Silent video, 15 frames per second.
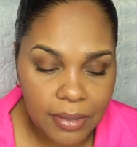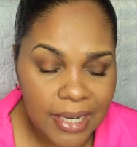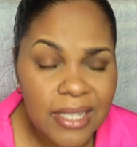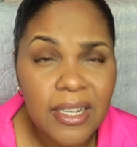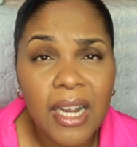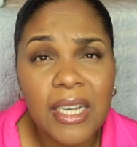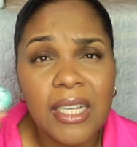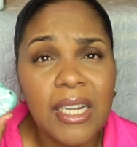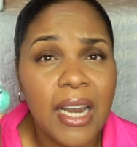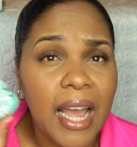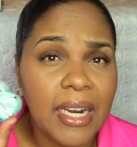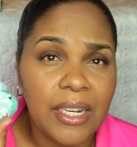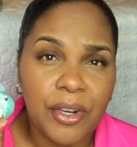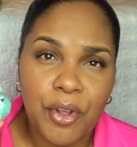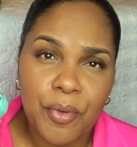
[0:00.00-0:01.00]
These are good,
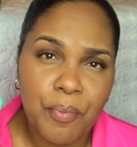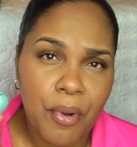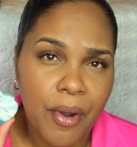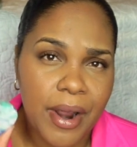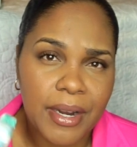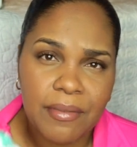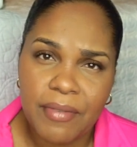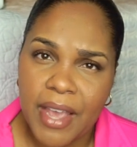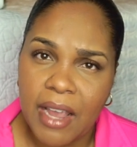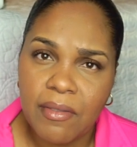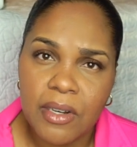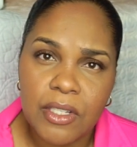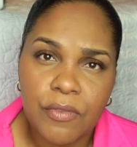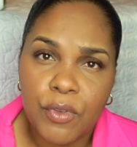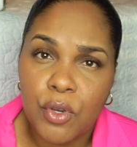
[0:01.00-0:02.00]
like little party
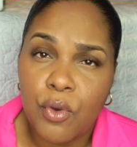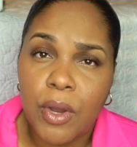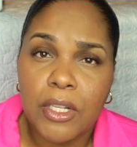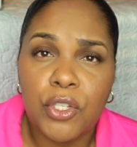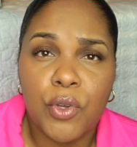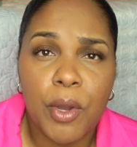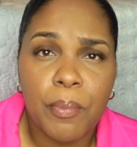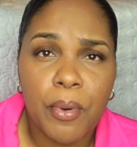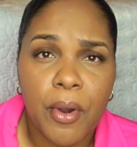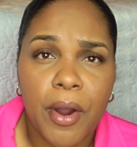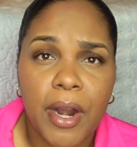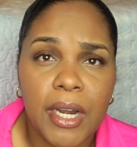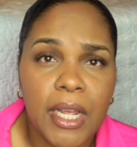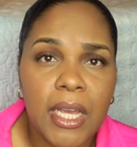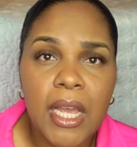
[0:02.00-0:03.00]
favors. If you go into a
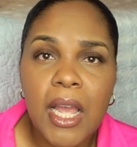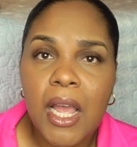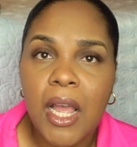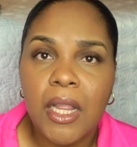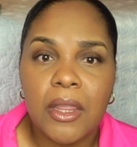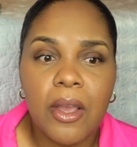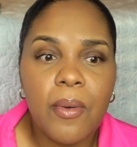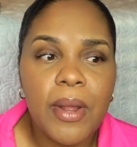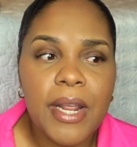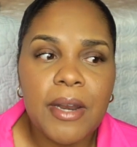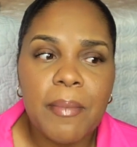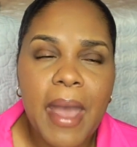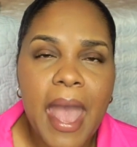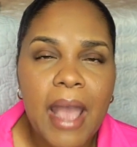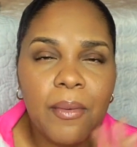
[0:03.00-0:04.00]
party, throw it in
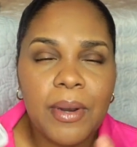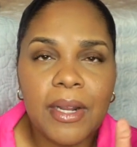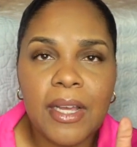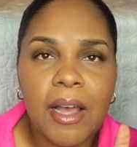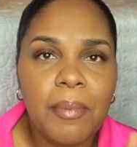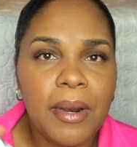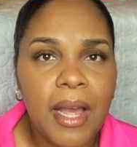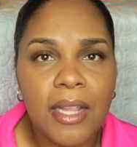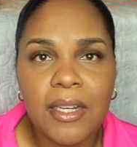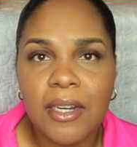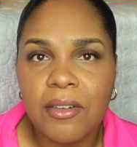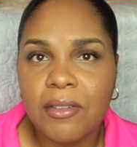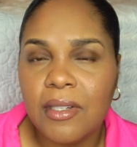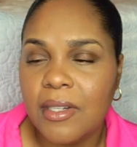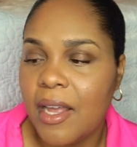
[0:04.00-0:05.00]
a bag with a couple other
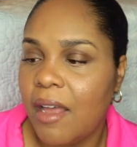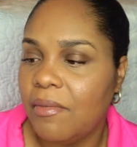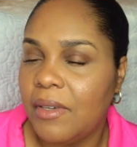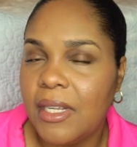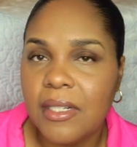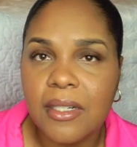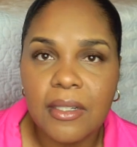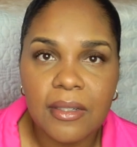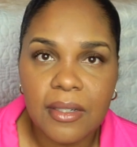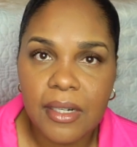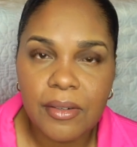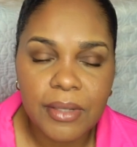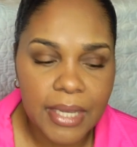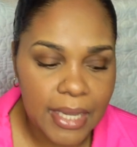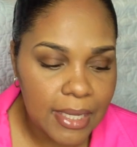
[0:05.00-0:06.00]
little stuff. These
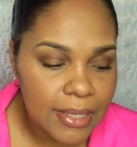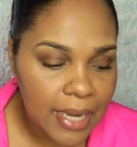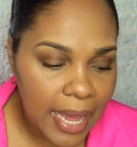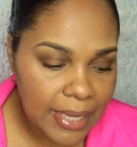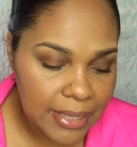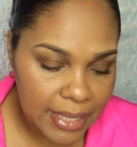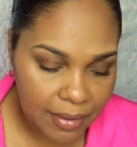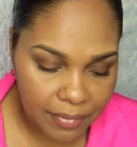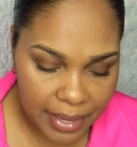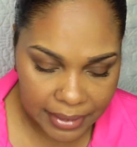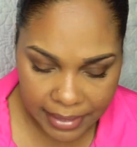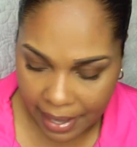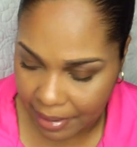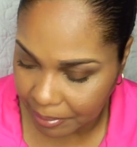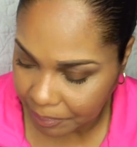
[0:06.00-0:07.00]
little kids like stuff
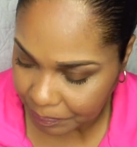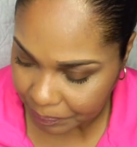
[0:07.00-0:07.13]
like that.